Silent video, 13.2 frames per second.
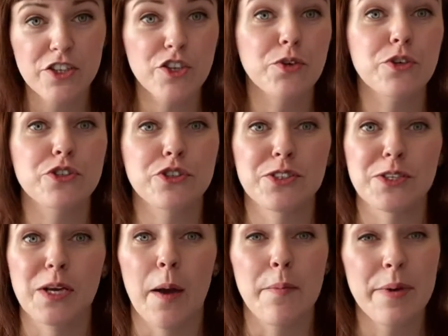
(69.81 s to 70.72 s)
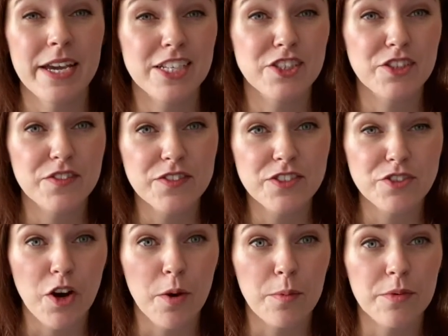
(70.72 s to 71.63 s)
You could just look at a picture of
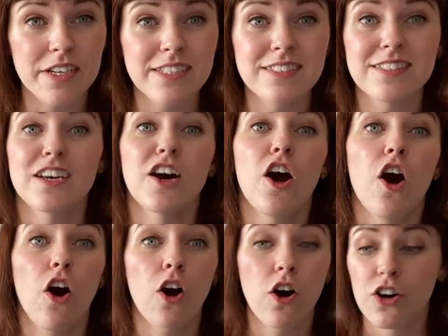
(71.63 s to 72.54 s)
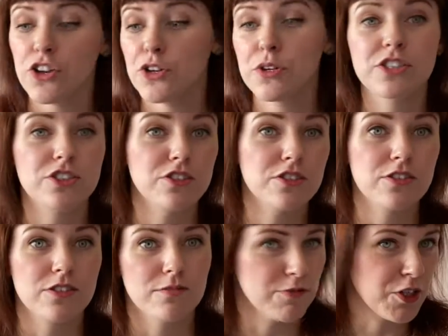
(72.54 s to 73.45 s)
strawberries, or you could
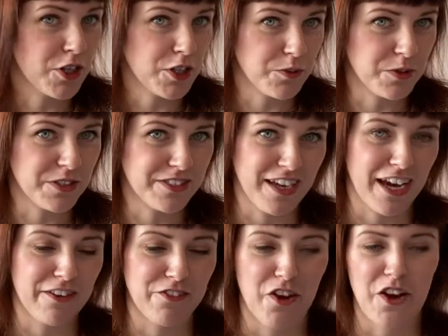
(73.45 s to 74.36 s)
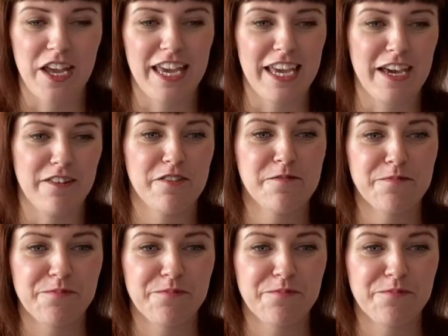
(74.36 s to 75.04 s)
just look at the ones I've got here.